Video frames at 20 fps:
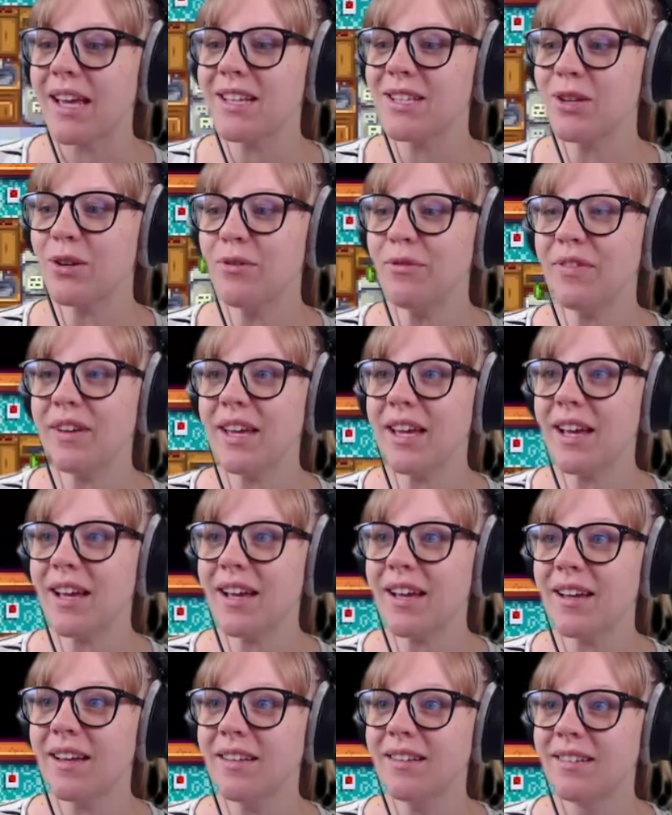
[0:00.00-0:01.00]
Hey,
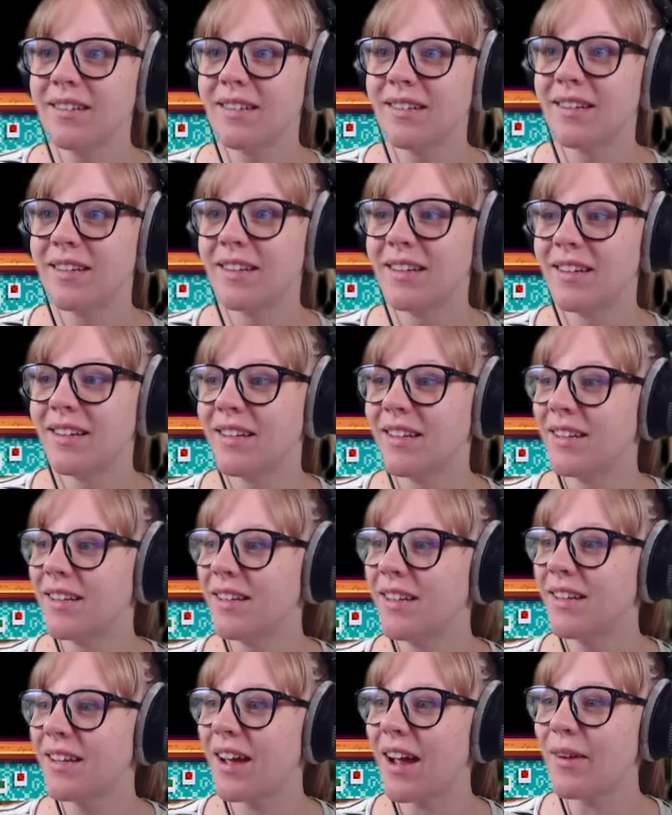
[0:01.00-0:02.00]
Sophia!
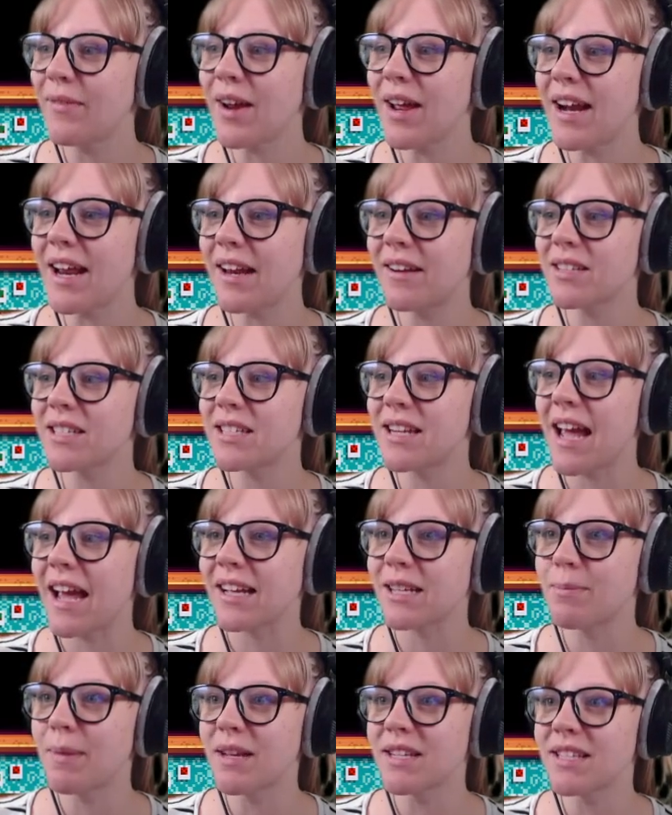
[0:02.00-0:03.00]
I ran out of
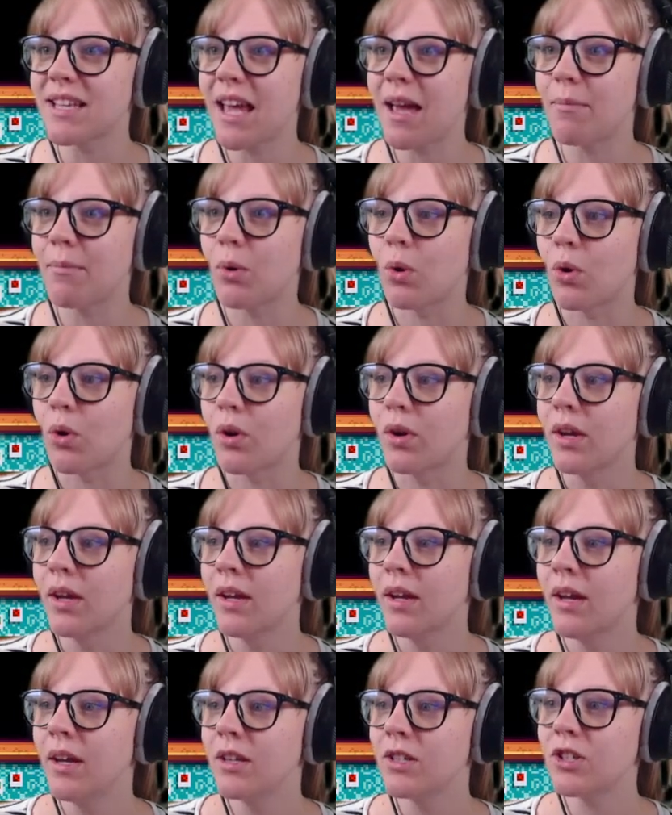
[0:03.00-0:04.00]
snacks. Must get more.
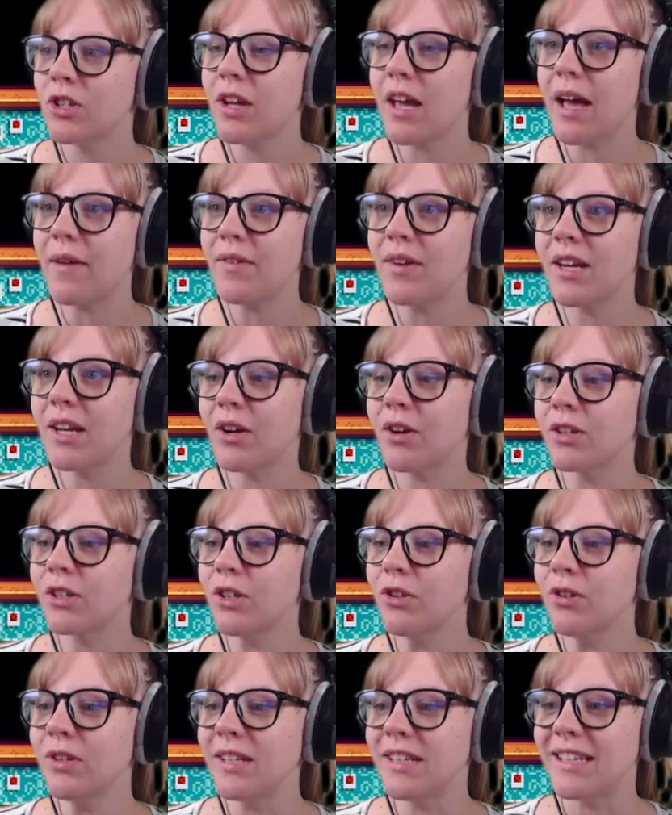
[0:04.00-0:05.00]
Do you have any on
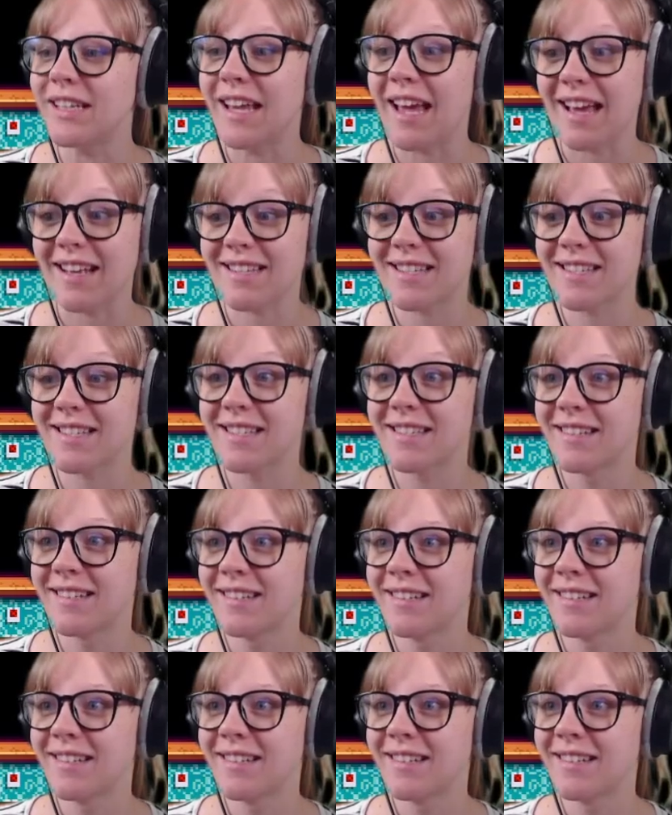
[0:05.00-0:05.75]
you? Yes.